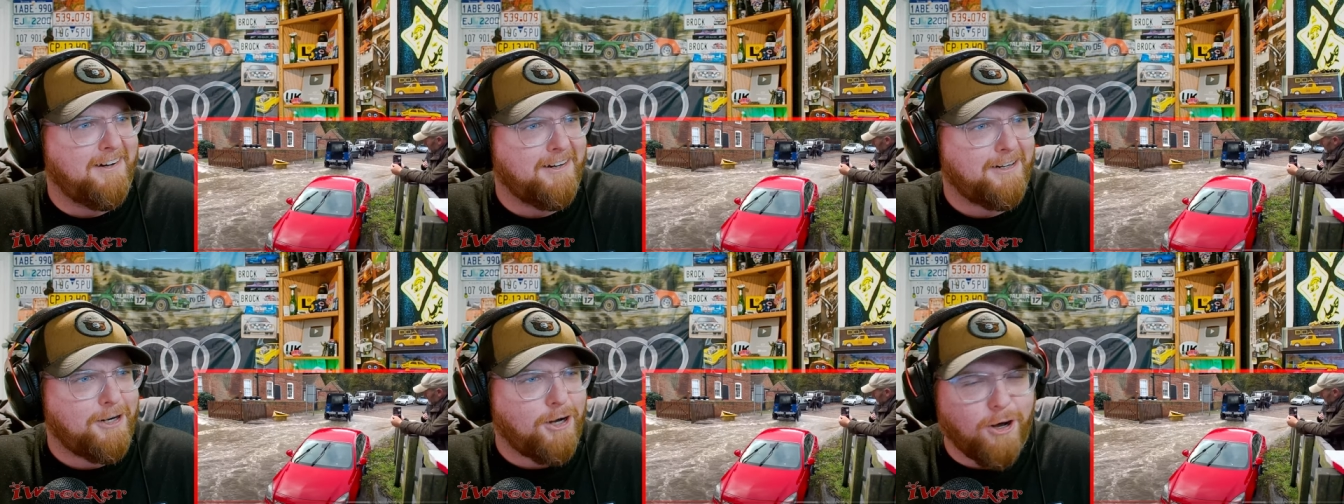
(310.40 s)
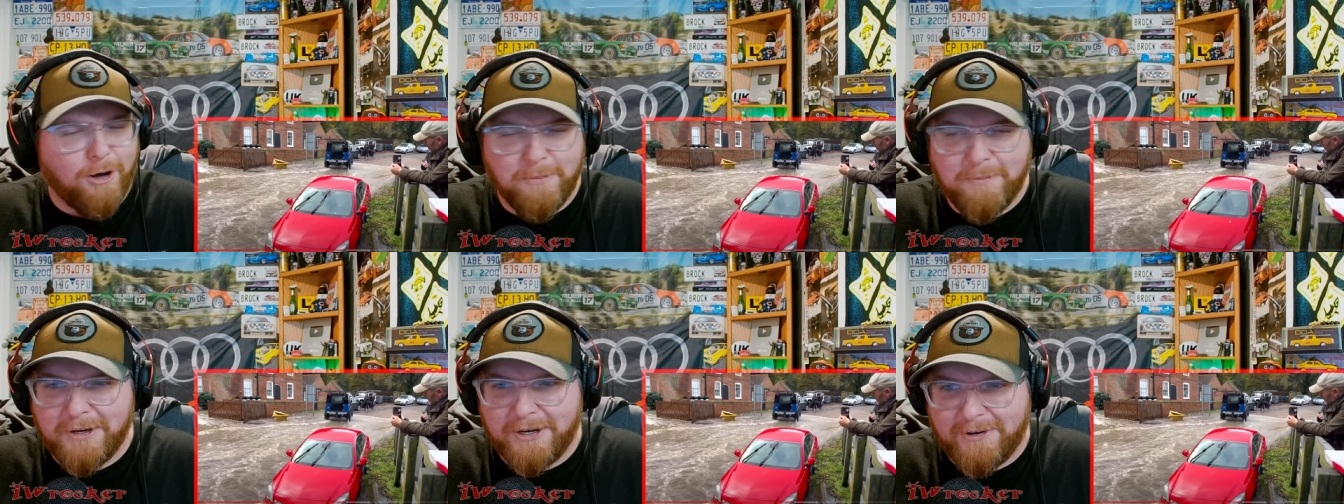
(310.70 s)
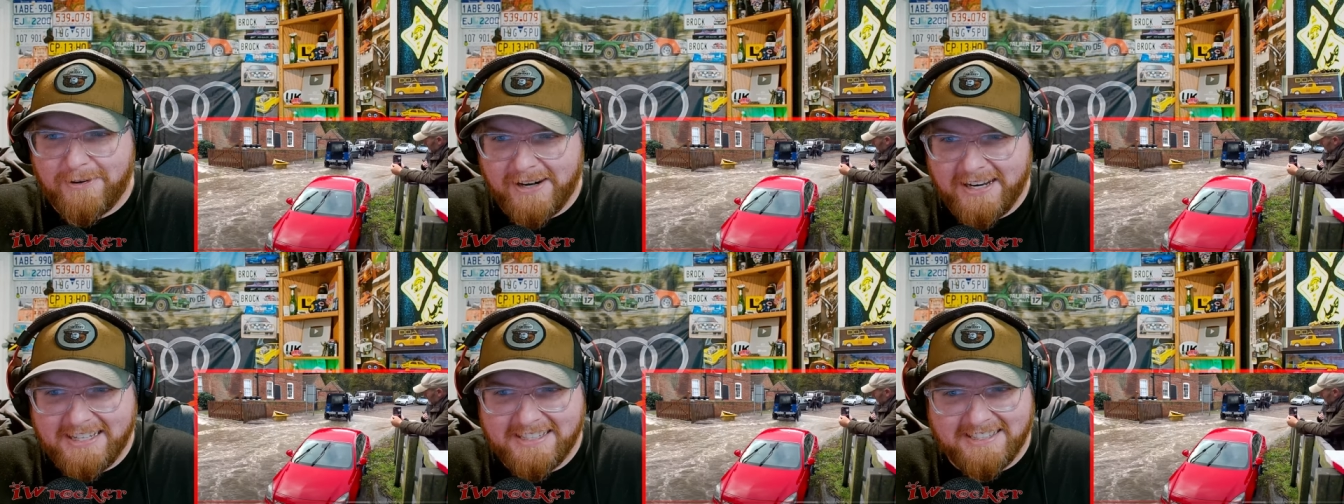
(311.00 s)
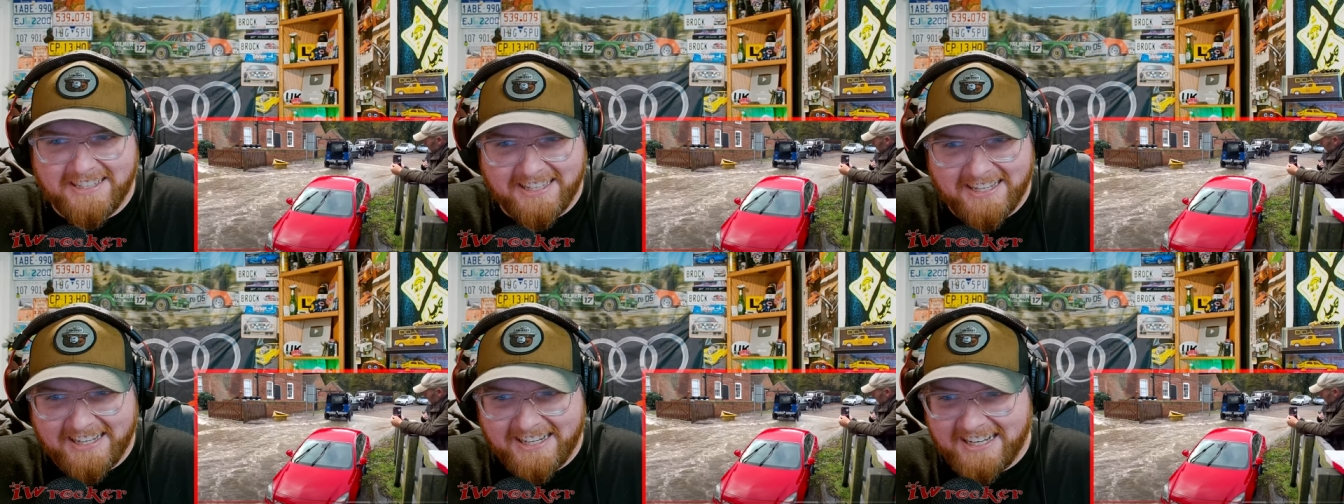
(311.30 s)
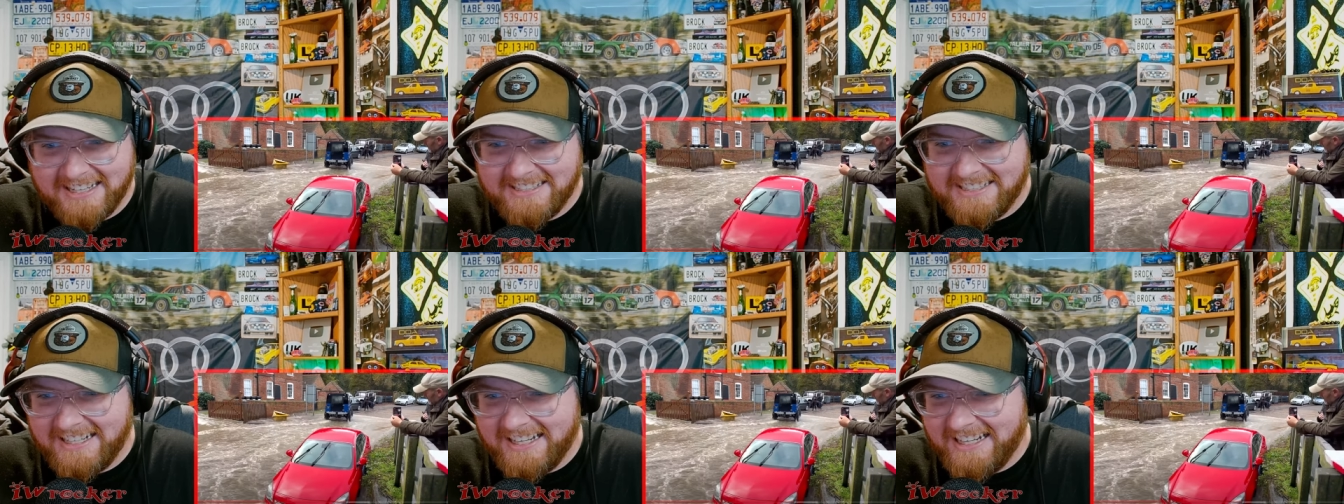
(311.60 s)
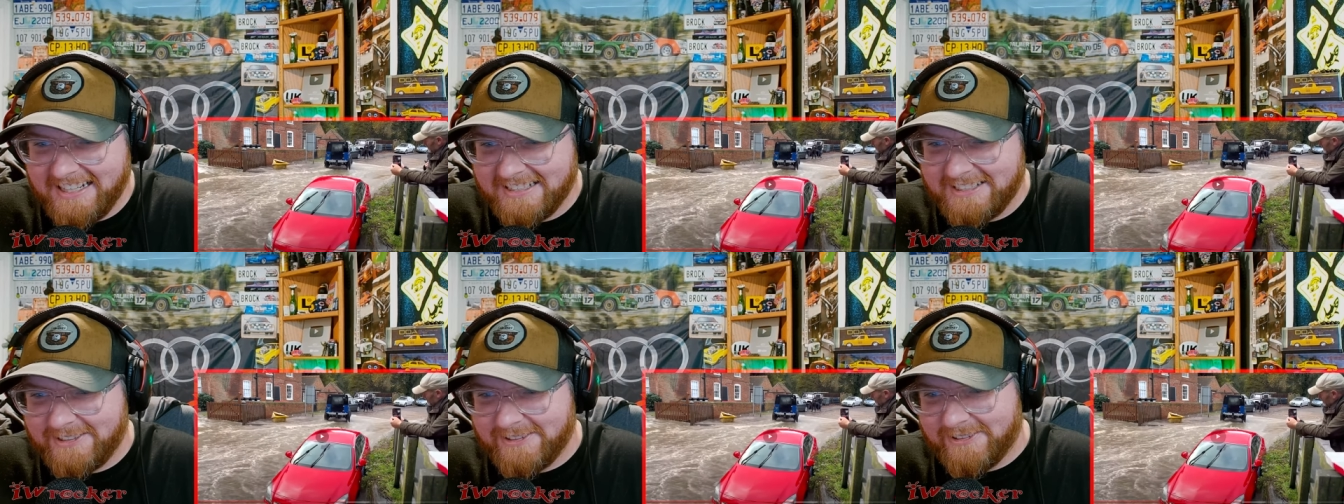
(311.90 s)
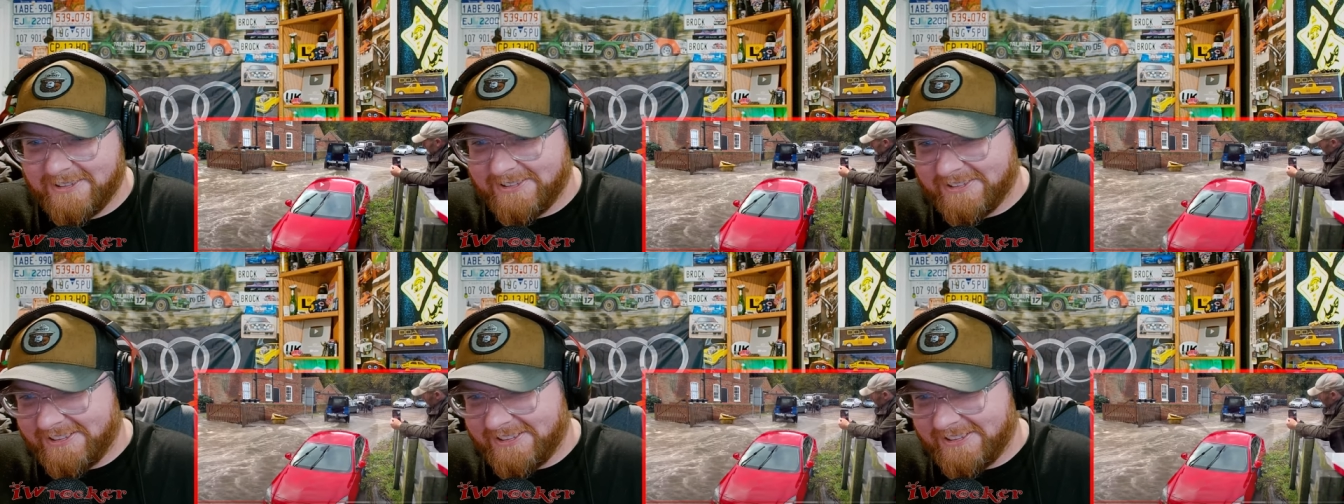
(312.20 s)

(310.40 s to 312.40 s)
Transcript: Call me crazy. That guy's an asshole,